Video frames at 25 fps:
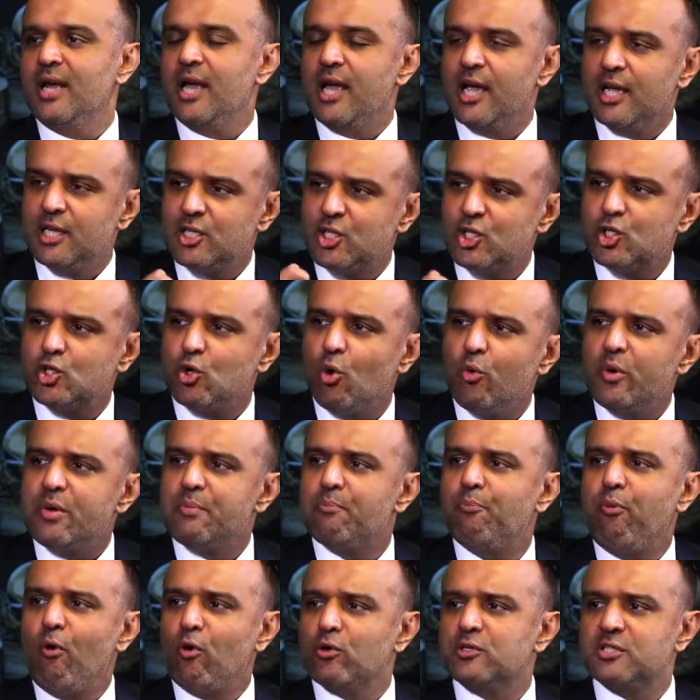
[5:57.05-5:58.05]
is so
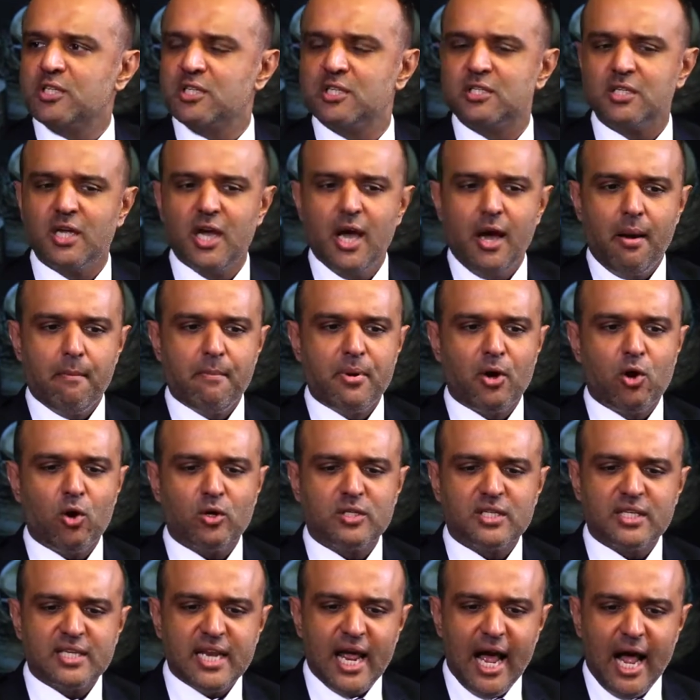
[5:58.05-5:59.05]
important
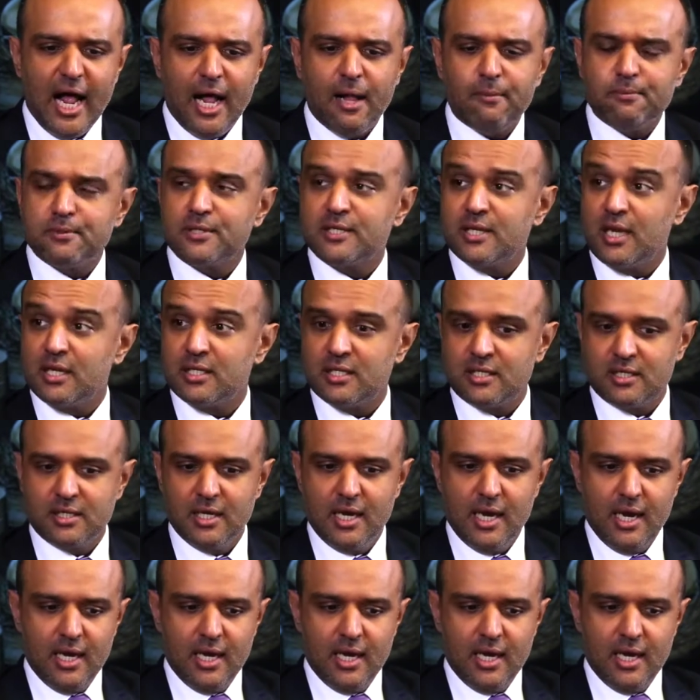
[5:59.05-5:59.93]
because it helps us